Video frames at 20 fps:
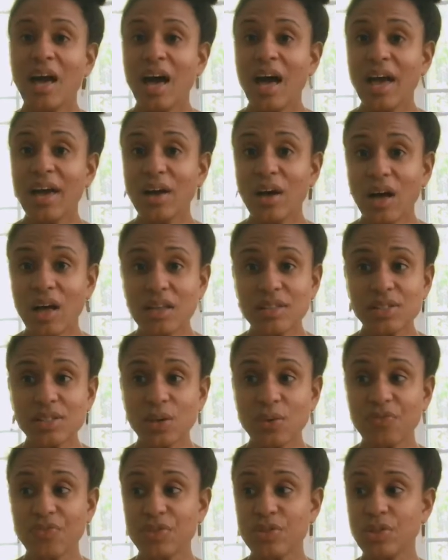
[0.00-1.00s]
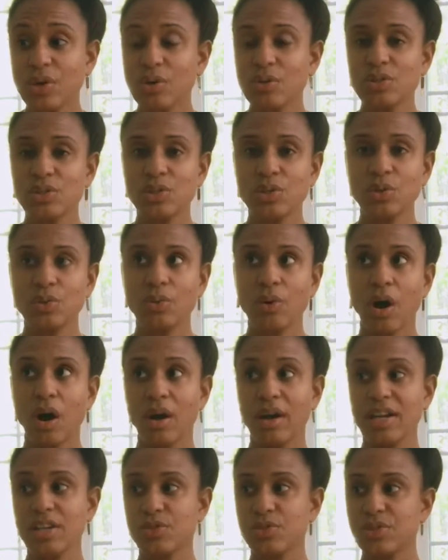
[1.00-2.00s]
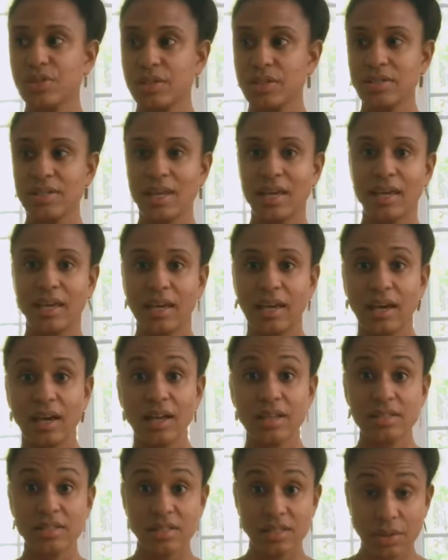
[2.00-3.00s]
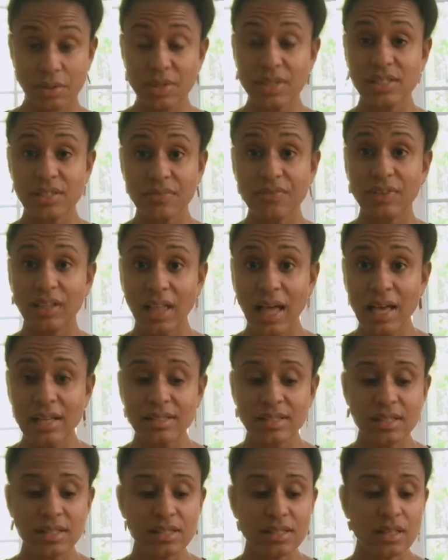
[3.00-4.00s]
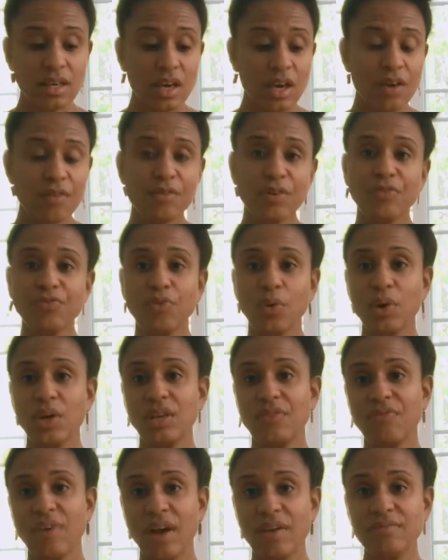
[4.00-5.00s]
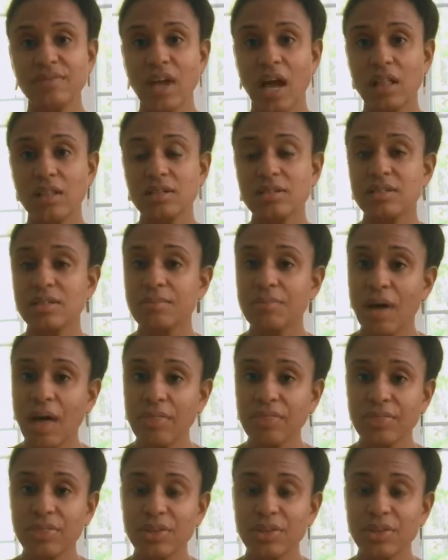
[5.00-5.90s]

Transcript: I also, for those who are interested in taking a series of classes for $45 a month,